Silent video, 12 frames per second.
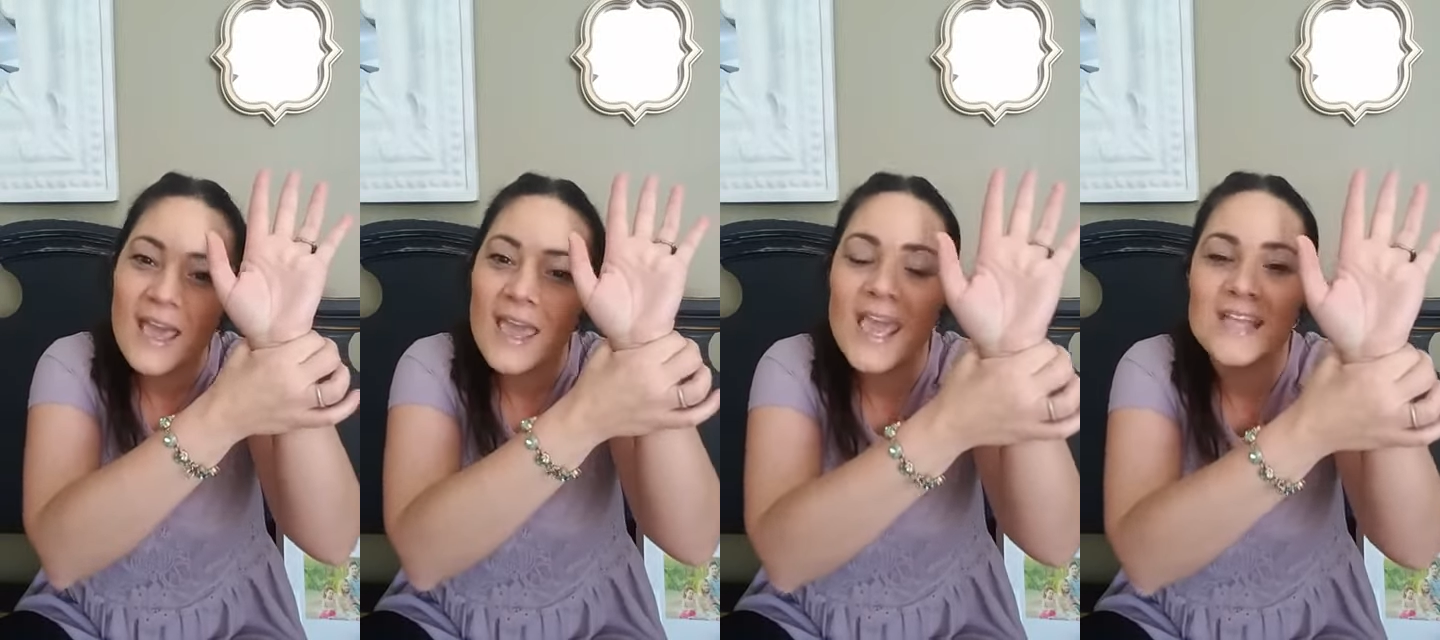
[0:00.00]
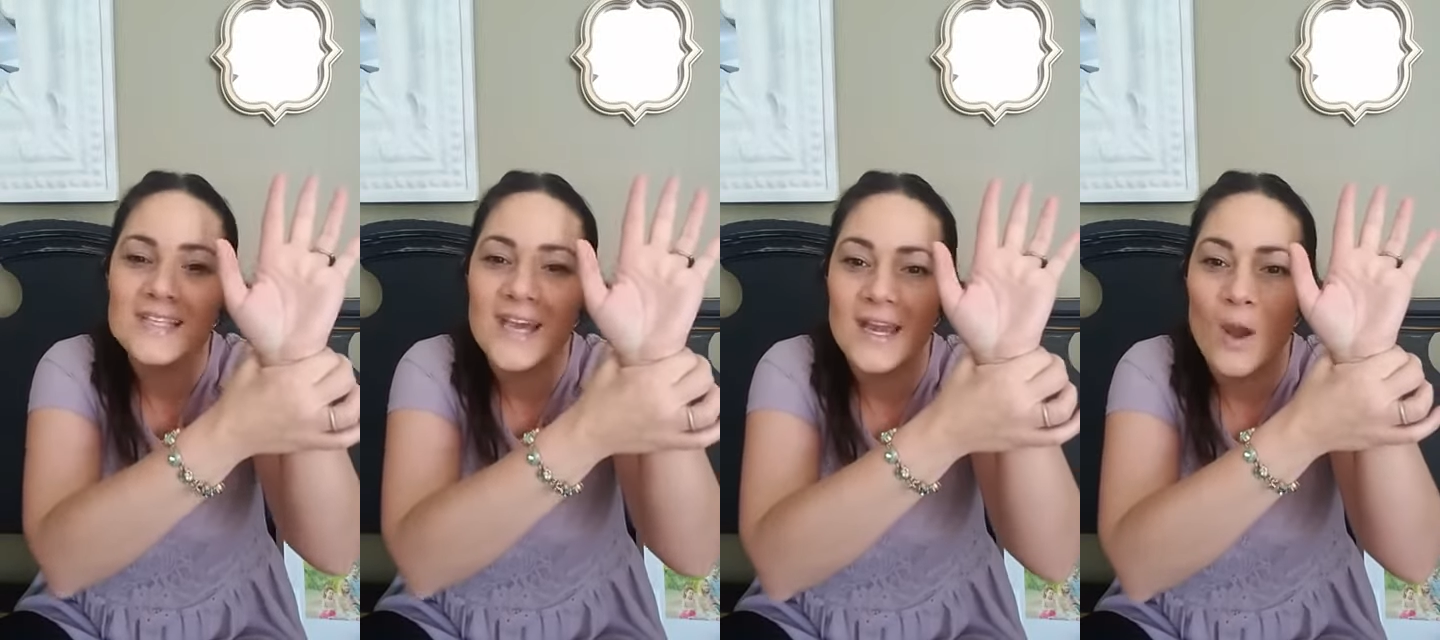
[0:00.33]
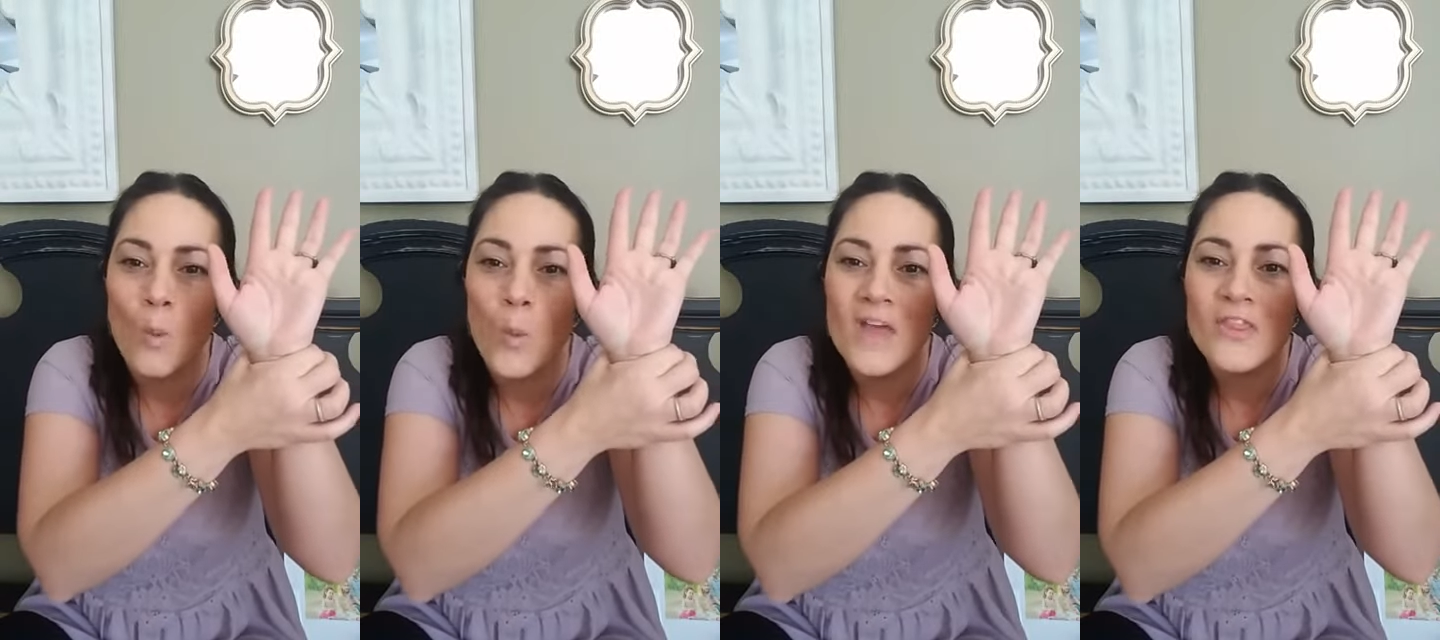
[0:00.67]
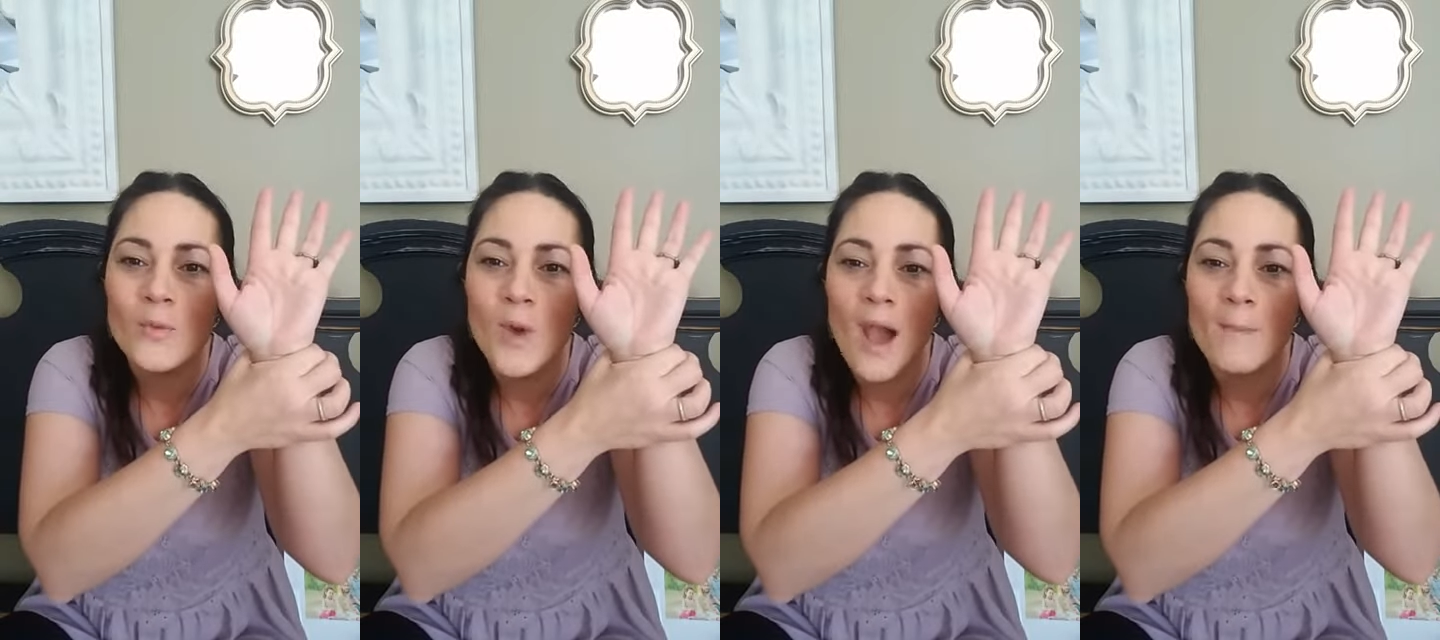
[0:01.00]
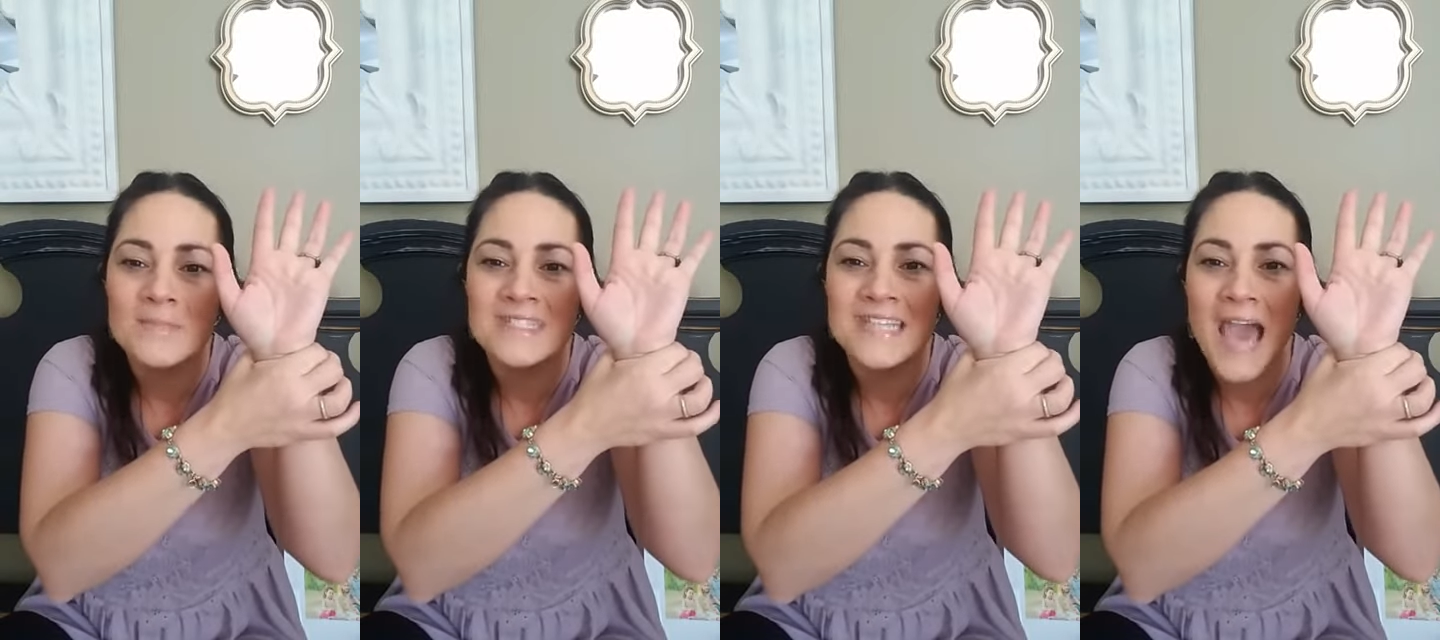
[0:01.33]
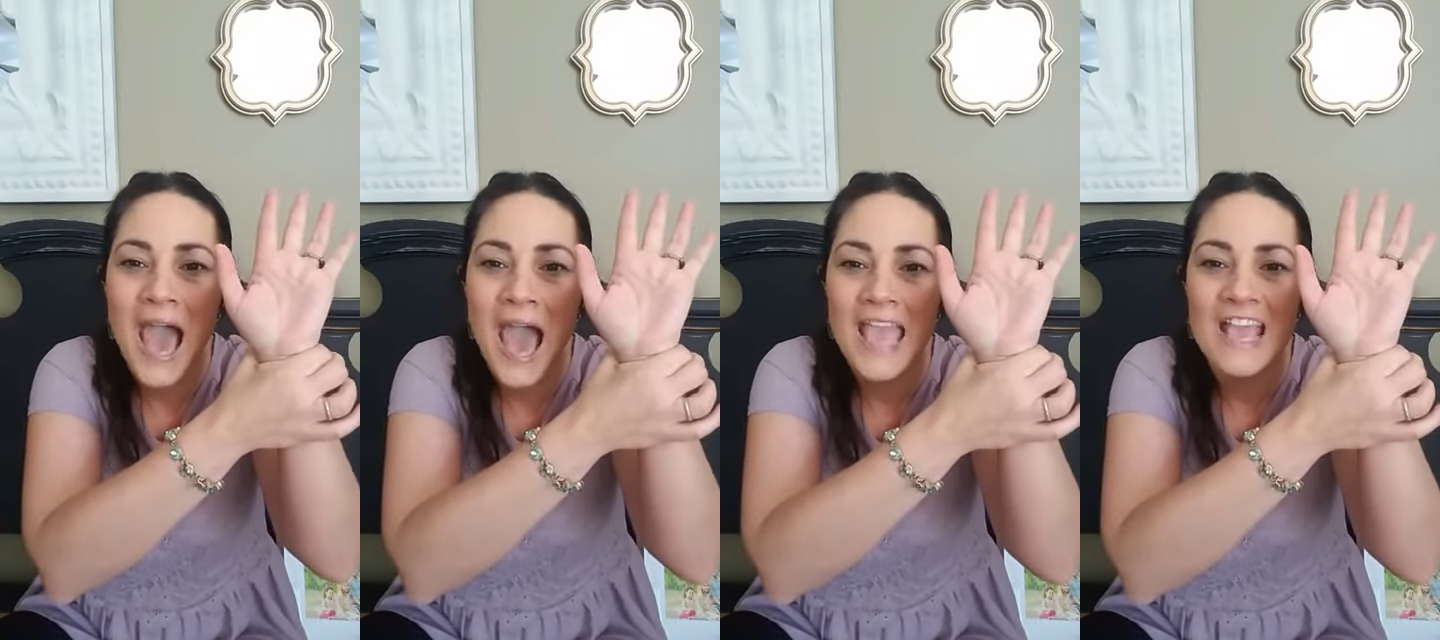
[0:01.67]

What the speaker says: It's going to wither up, die,